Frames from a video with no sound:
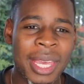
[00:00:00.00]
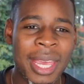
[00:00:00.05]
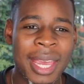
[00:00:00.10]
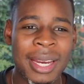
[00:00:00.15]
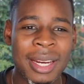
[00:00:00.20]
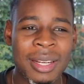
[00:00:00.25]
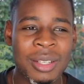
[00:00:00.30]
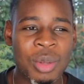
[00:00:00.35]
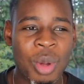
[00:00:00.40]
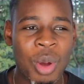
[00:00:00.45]

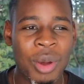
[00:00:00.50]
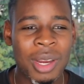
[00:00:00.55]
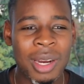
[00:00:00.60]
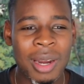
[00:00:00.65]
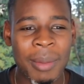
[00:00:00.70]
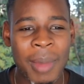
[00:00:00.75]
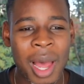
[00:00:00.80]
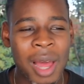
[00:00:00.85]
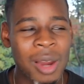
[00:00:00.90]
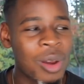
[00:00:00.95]
in and talking
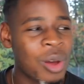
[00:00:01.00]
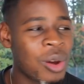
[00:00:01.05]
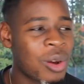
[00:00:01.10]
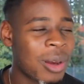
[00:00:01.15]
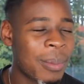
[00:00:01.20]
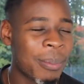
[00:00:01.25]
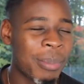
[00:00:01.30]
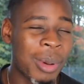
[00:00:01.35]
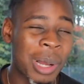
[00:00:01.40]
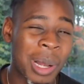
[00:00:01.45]
about
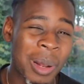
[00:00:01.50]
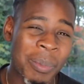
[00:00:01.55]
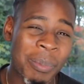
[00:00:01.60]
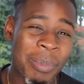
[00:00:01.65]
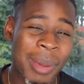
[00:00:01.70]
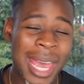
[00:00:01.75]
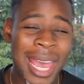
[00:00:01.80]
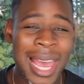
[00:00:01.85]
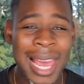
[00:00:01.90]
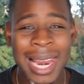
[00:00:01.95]
Logan Paul
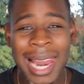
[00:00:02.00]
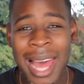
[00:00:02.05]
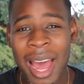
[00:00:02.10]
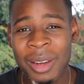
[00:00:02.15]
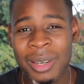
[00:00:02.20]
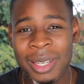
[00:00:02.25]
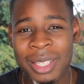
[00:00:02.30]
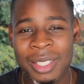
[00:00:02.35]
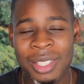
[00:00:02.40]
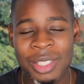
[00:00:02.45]
bare
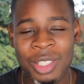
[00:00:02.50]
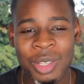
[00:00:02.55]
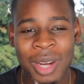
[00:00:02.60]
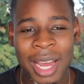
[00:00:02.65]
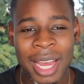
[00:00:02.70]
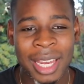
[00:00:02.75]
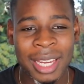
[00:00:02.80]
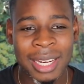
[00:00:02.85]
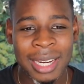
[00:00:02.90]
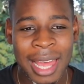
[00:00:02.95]
loudly to
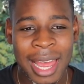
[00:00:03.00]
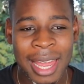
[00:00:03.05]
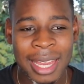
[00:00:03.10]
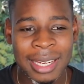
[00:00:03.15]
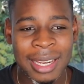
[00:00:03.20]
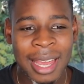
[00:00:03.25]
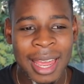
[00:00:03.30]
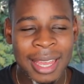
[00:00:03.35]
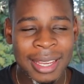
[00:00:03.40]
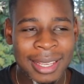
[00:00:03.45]
try and
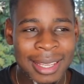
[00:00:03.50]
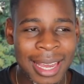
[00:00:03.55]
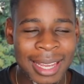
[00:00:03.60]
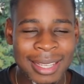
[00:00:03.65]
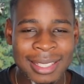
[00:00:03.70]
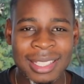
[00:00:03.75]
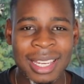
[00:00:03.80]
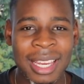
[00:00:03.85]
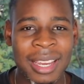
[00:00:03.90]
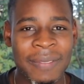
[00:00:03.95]
like
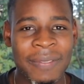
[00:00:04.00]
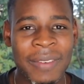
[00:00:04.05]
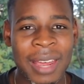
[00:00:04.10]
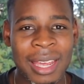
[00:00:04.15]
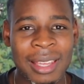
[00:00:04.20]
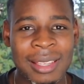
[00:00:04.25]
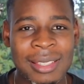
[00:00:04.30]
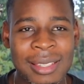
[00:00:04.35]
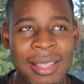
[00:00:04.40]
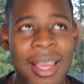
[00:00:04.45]
get Jake
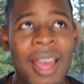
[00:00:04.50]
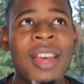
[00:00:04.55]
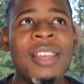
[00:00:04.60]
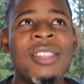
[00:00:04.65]
vexed.